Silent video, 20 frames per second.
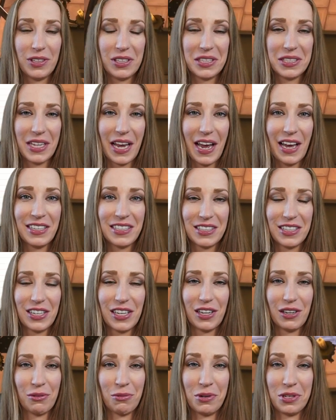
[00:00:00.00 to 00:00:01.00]

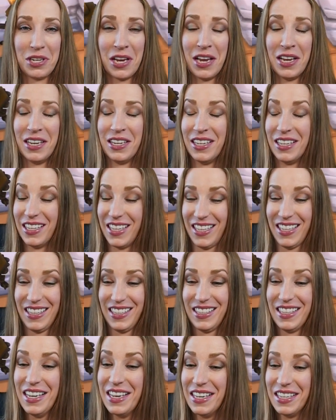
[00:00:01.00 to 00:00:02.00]
disaster, which
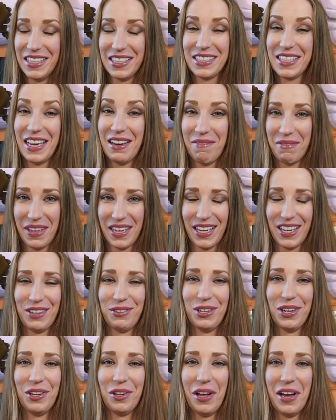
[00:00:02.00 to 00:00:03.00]
same thing in
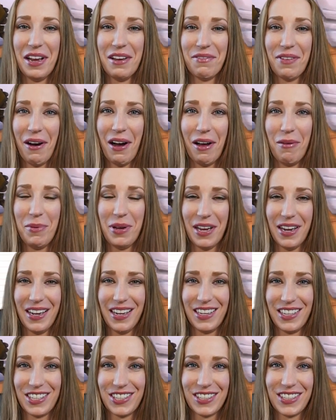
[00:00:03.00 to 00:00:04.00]
real life. I'll be
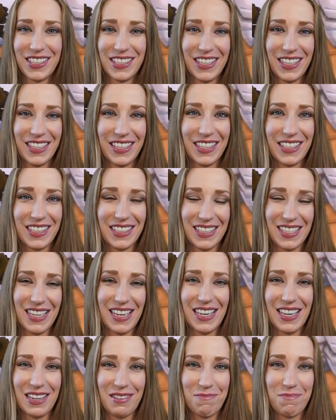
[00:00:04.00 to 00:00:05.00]
interested to
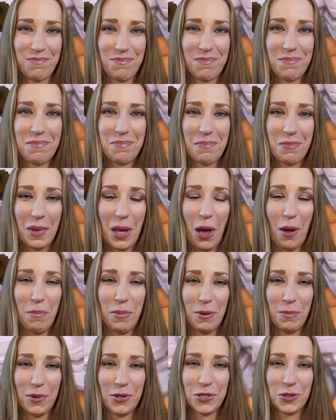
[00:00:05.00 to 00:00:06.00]
see how
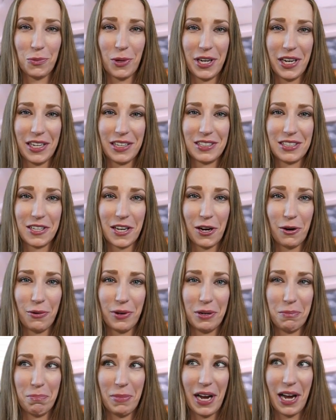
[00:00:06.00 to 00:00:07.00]
people's weddings go
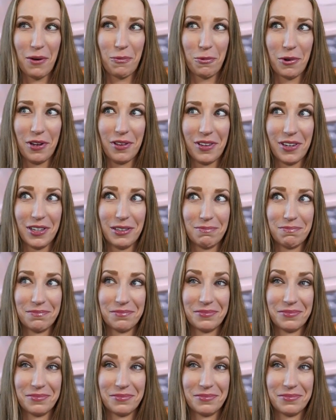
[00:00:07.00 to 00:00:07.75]
in bad weather.